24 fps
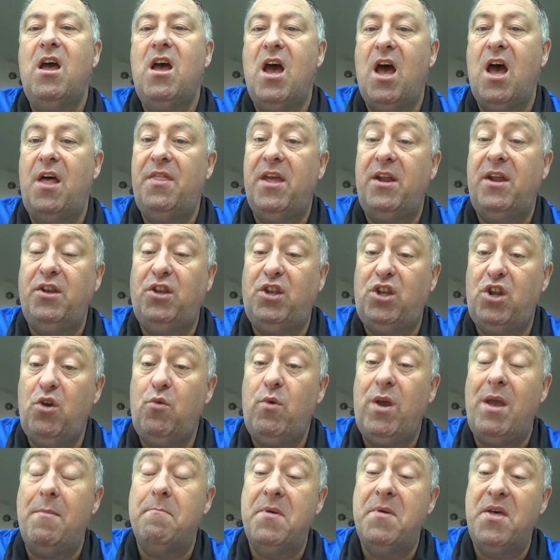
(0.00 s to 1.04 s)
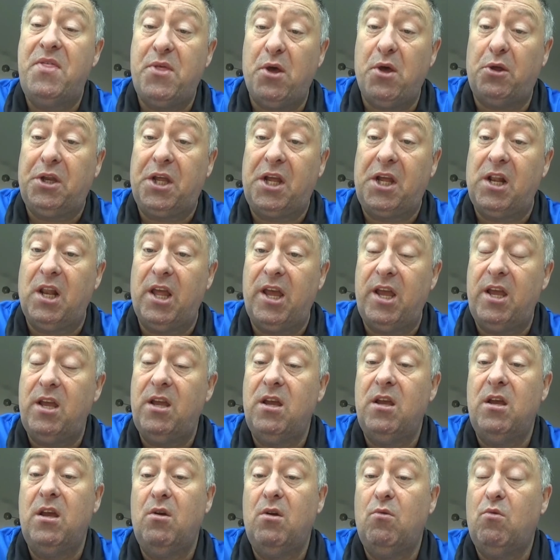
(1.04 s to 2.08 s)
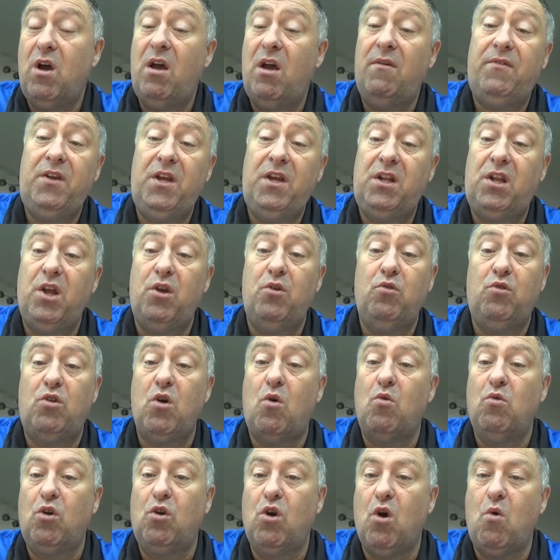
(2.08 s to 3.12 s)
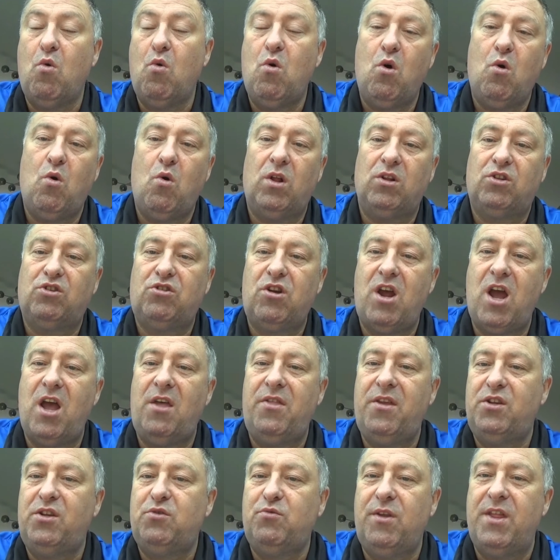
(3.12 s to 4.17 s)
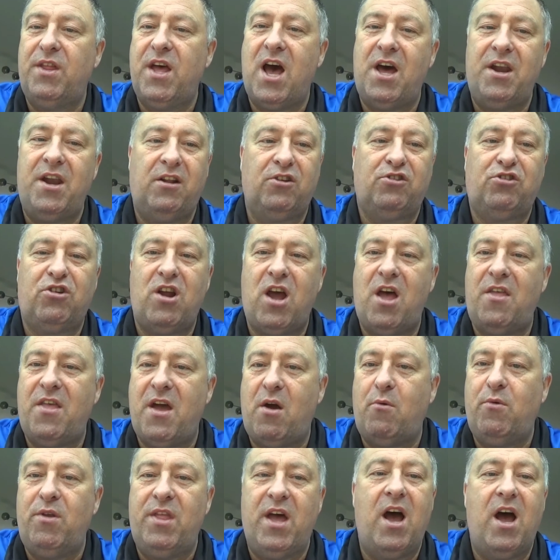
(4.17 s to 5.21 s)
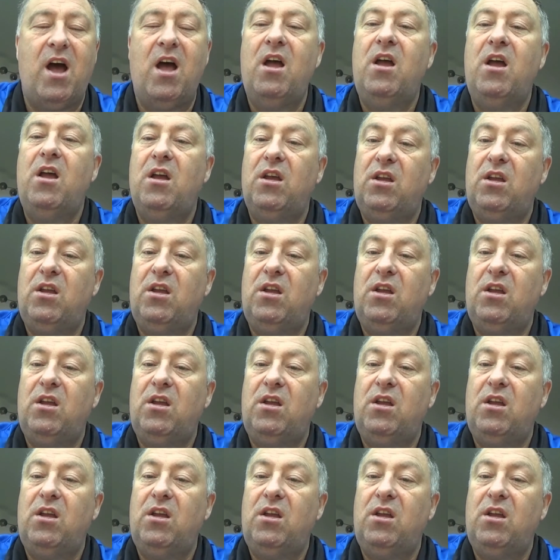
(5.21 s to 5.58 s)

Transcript: and then do it methodically. Whatever you do, don't go, oh, I'll try this with that and I'll try that with that.